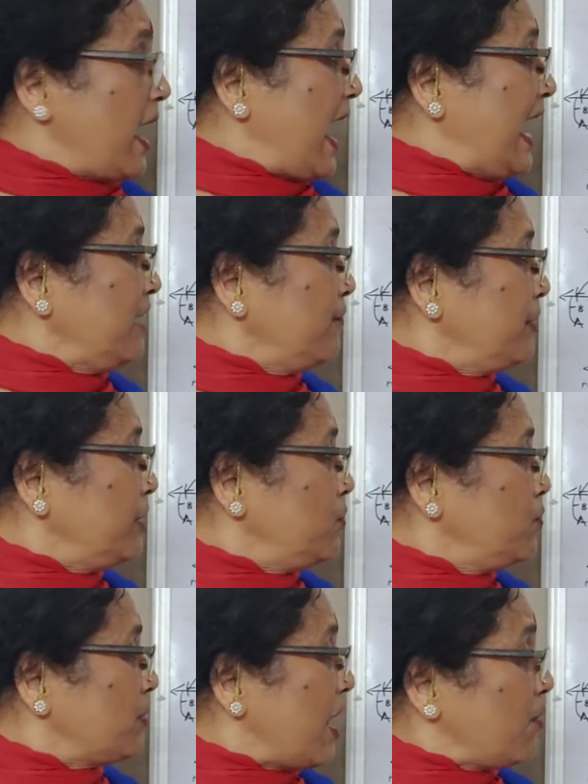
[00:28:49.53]

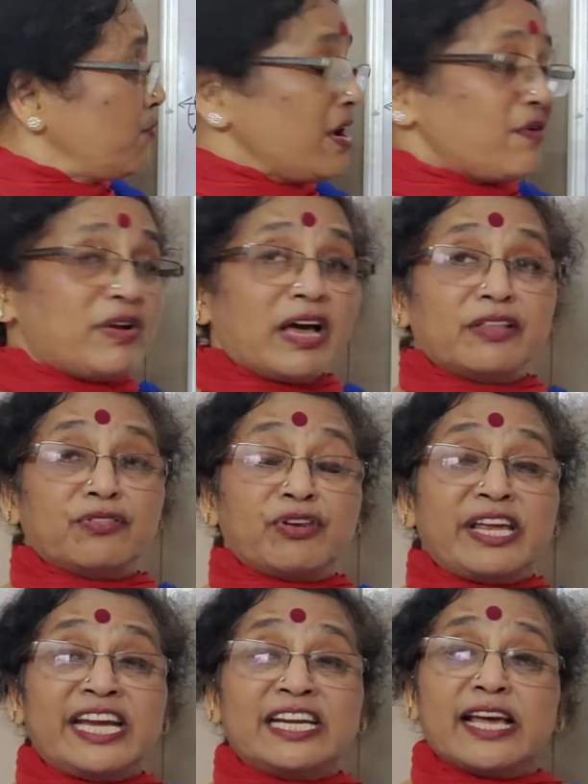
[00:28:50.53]
And now we have done
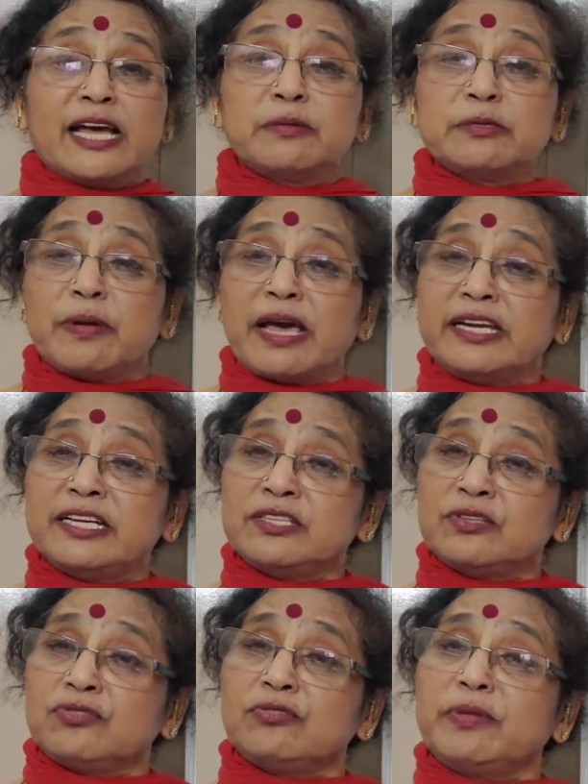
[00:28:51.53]
3 times
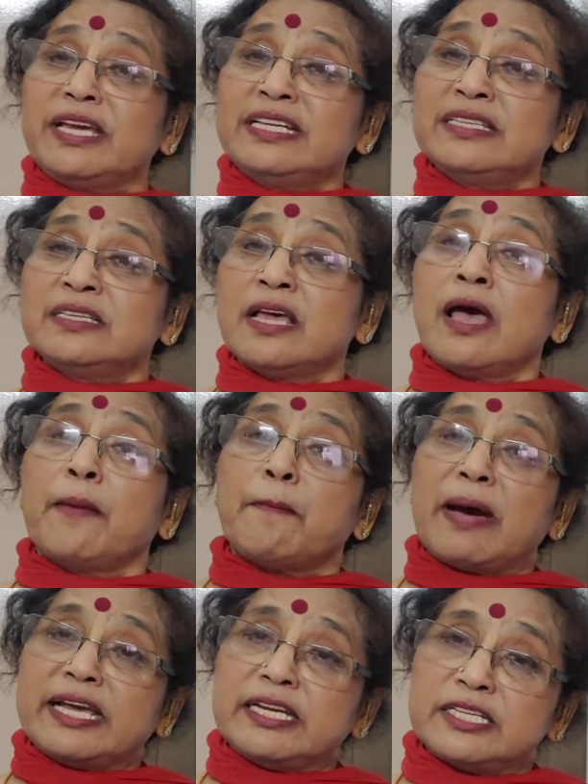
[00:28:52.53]
minus 2 means
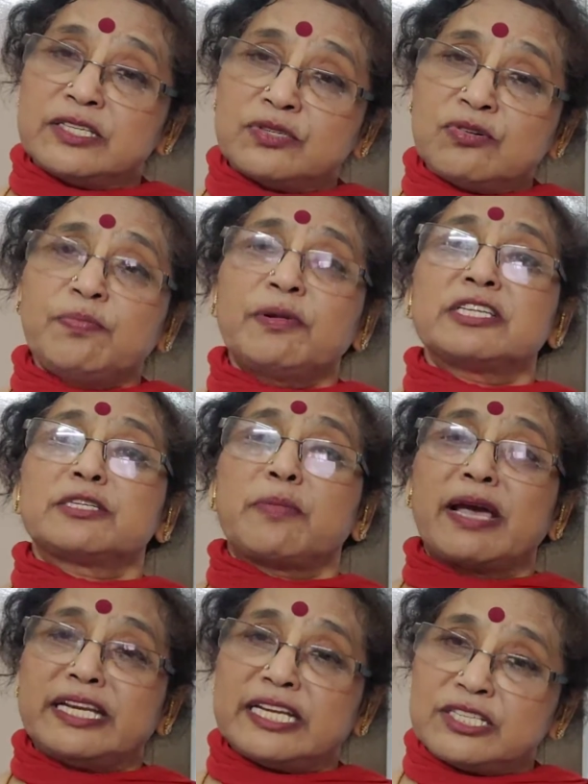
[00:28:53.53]
minus 2 plus
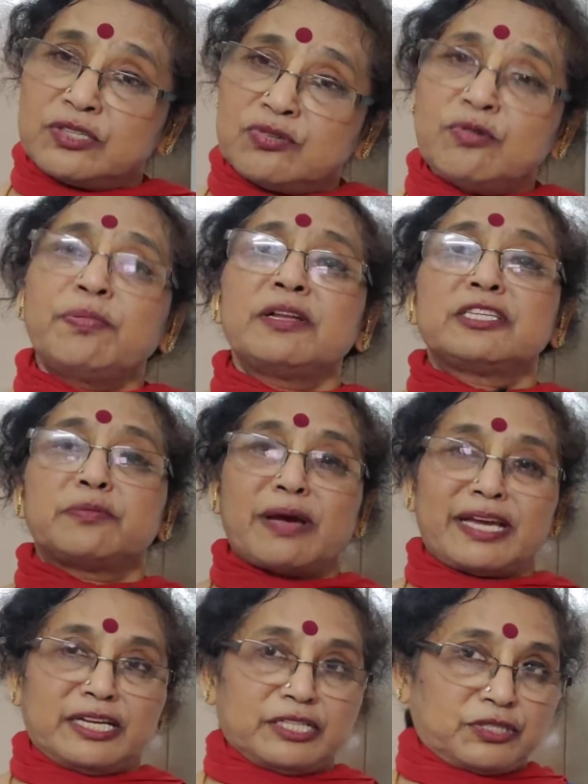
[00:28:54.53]
minus 2 plus
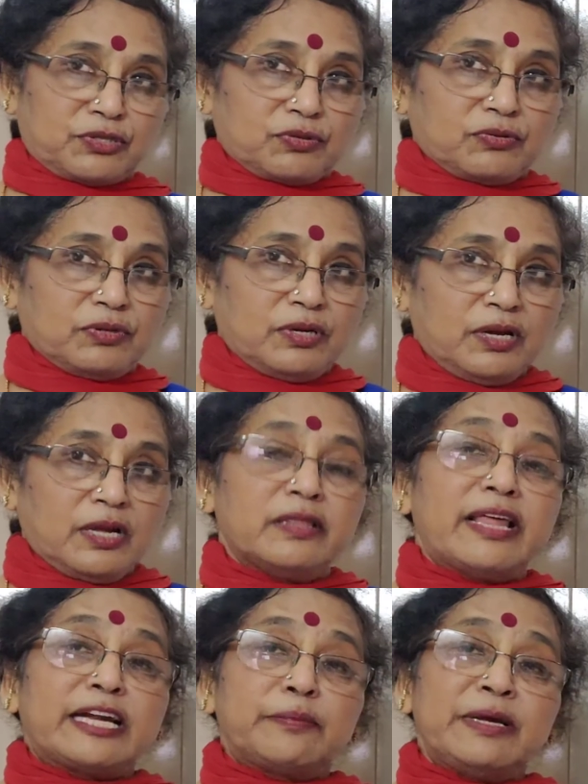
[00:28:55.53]
minus 2.
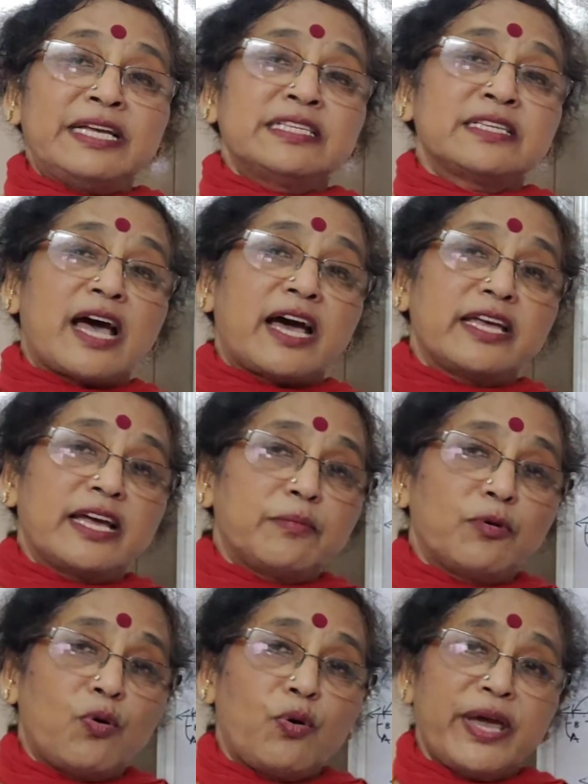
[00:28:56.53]
That means I
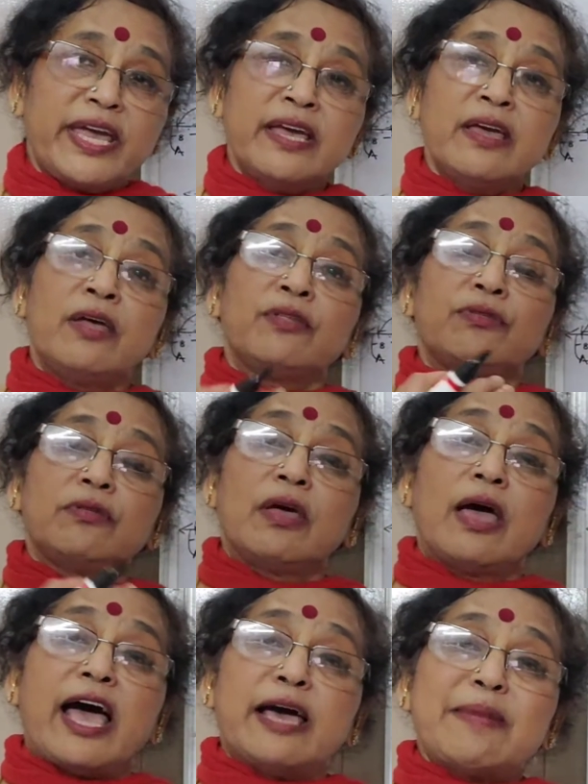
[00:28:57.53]
am
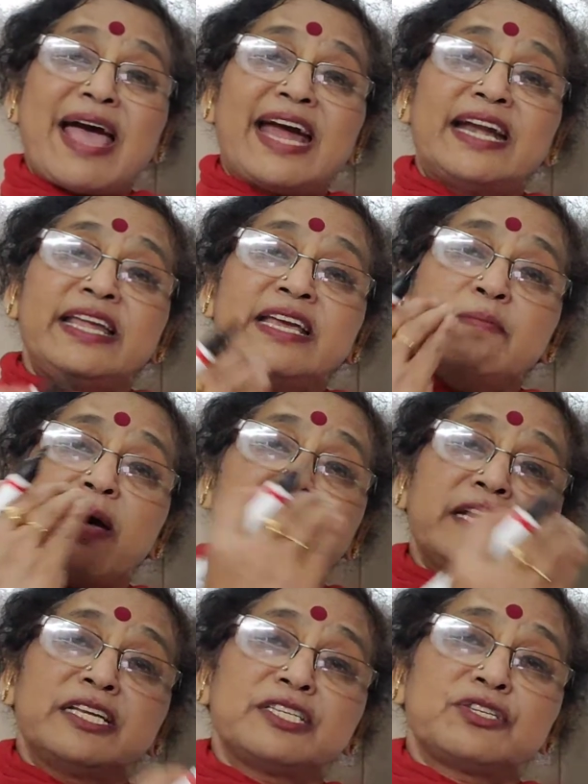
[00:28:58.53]
adding
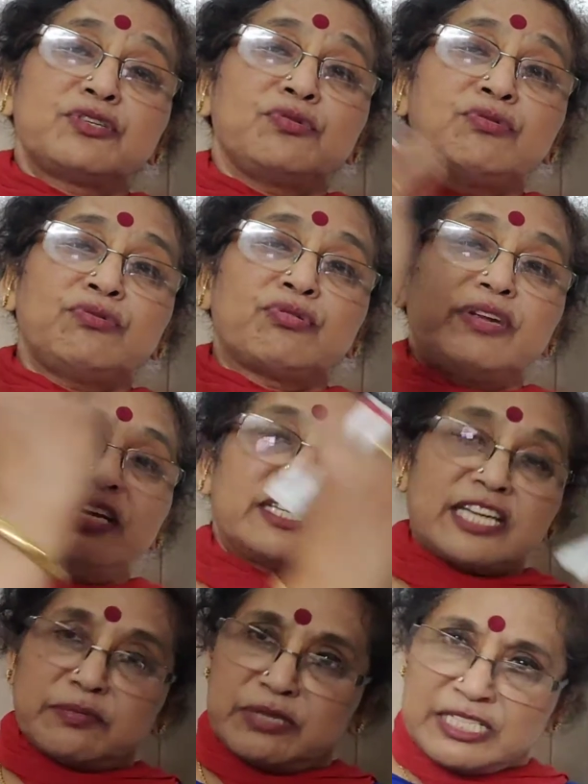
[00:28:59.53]
minus 2 3
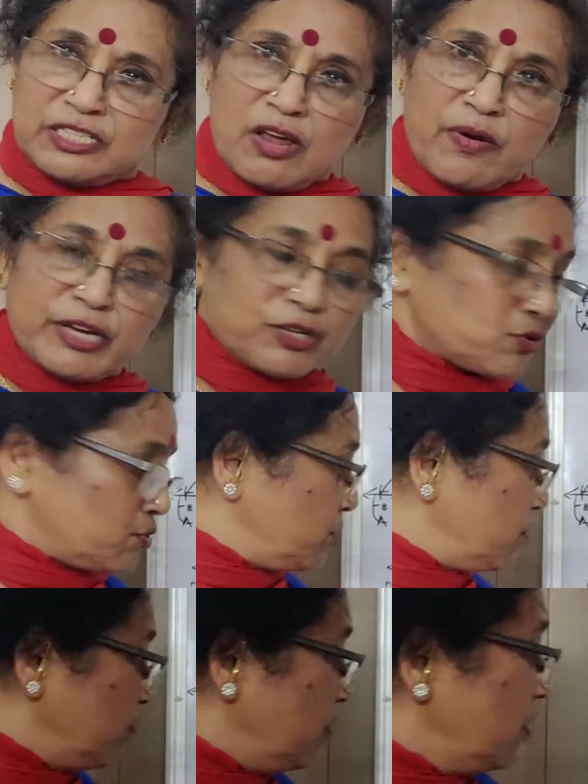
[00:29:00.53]
times. Just now I showed
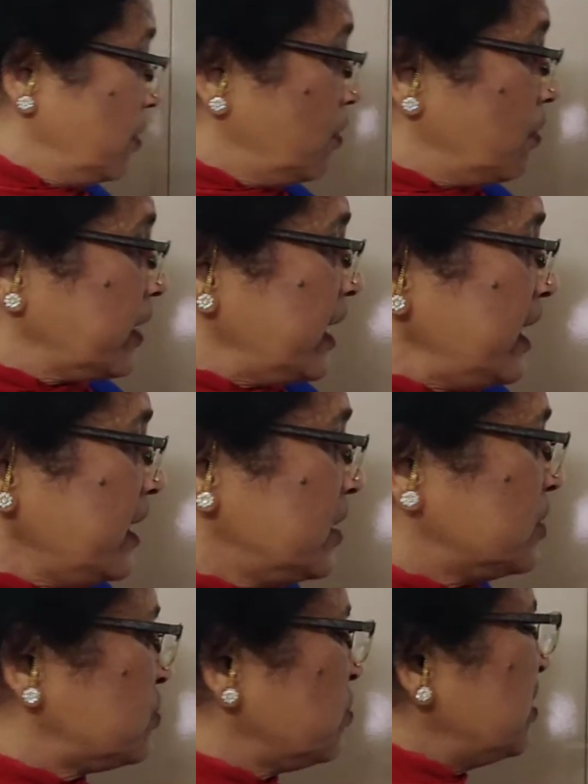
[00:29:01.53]
you. Okay.
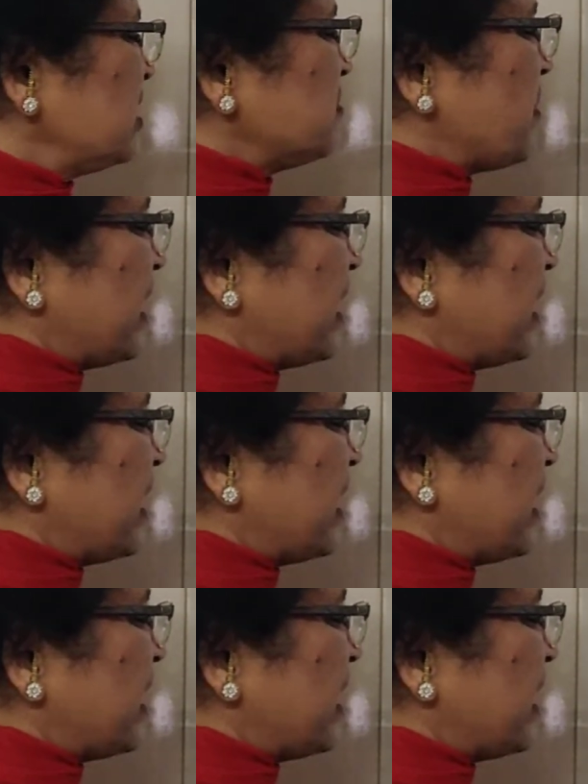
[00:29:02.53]
So this